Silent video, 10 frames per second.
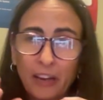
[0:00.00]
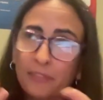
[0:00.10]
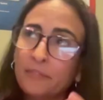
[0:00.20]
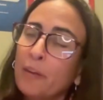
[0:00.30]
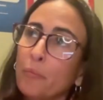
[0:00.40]

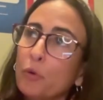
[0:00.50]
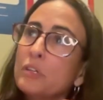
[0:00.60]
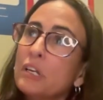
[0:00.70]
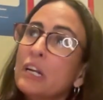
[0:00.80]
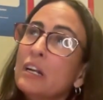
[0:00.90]
not most,
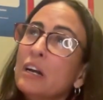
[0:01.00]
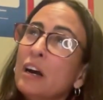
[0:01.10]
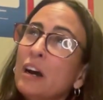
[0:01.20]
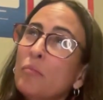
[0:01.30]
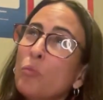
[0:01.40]

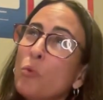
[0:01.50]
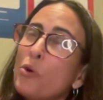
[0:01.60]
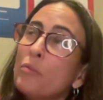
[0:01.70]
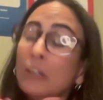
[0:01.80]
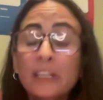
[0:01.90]

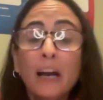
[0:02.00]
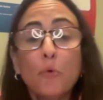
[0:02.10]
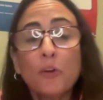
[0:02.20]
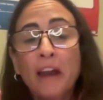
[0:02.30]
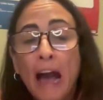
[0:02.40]
more
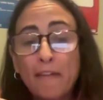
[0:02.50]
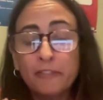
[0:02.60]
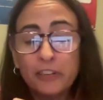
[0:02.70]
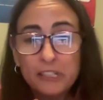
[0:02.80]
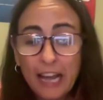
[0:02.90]
than half
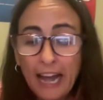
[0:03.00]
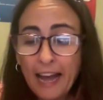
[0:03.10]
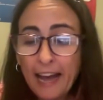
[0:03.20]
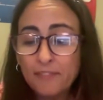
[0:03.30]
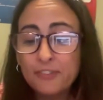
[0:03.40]
of us
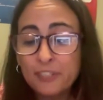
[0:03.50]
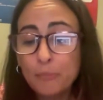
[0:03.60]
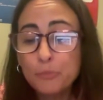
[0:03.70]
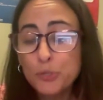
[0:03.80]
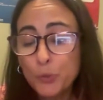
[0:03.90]
have
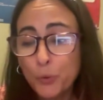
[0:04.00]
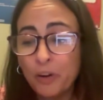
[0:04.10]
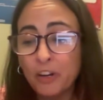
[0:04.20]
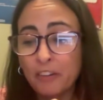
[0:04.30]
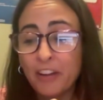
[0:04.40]
some
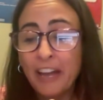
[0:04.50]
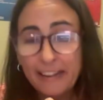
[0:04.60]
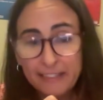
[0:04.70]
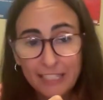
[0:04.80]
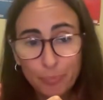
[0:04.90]
sort of
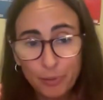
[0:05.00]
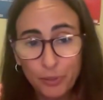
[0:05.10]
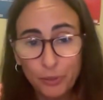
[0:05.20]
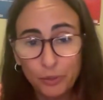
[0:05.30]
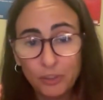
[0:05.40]

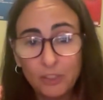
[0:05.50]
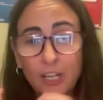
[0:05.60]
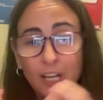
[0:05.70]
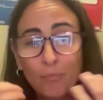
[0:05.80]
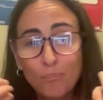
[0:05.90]
atypical
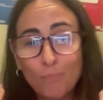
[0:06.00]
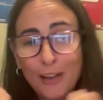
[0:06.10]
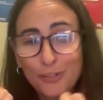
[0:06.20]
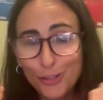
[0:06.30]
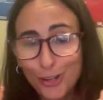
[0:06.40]

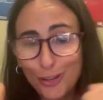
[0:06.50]
muscle